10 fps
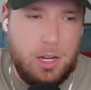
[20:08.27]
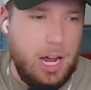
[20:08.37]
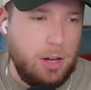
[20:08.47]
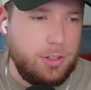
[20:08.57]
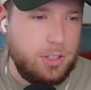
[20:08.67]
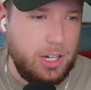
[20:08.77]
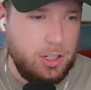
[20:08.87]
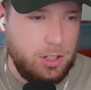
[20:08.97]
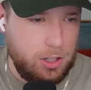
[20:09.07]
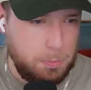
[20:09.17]
Yeah, I was gonna say
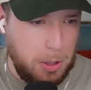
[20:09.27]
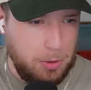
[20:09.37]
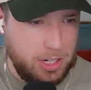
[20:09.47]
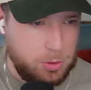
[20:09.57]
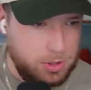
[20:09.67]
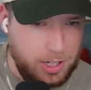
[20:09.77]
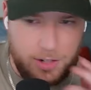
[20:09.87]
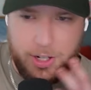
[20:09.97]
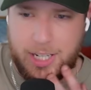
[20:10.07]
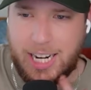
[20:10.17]
because Bo Nix was
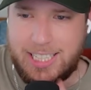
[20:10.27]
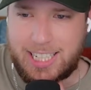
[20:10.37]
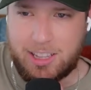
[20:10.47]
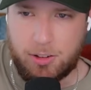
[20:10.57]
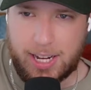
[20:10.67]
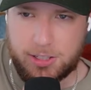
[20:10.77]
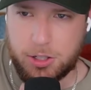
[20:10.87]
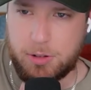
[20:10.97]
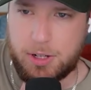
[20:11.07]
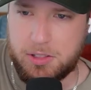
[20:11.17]
sitting like 19th last
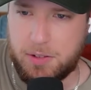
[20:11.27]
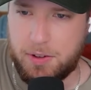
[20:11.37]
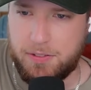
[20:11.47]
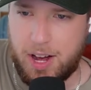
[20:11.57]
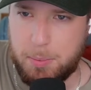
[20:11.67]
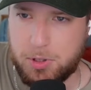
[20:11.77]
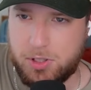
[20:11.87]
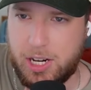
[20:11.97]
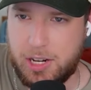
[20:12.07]
year, around a 75%